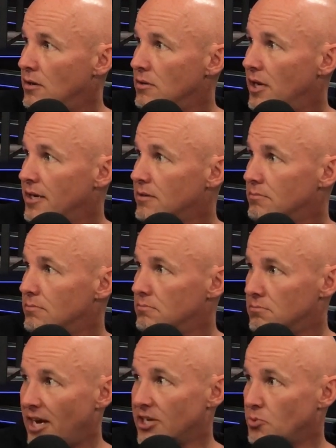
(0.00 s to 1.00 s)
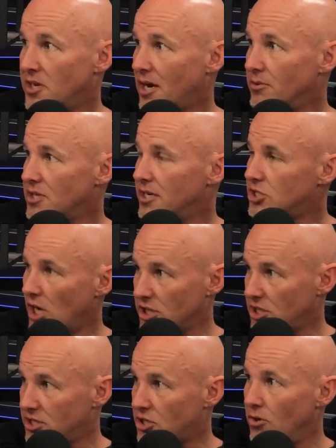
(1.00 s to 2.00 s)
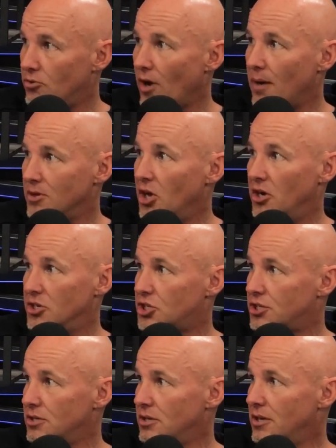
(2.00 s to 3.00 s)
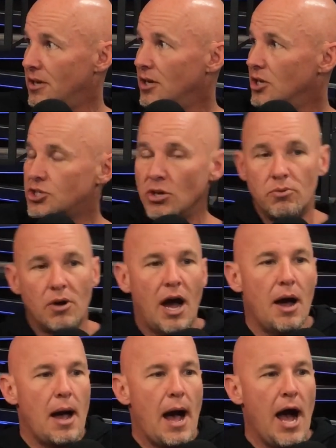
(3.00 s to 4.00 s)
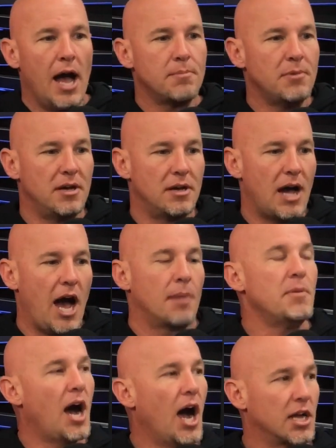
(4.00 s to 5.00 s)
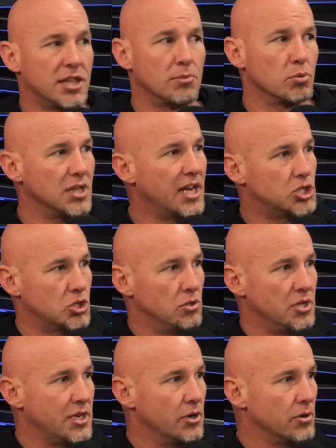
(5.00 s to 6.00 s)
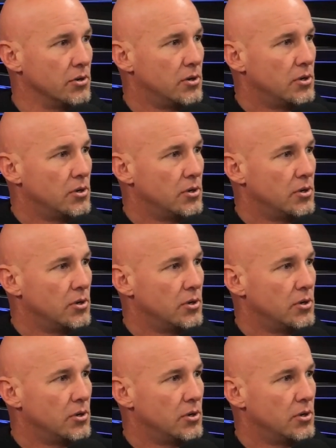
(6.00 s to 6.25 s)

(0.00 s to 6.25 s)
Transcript: like last week, I was like, Josh, let's go grab lunch. Yeah. So I'm a I'm a highly relational leader.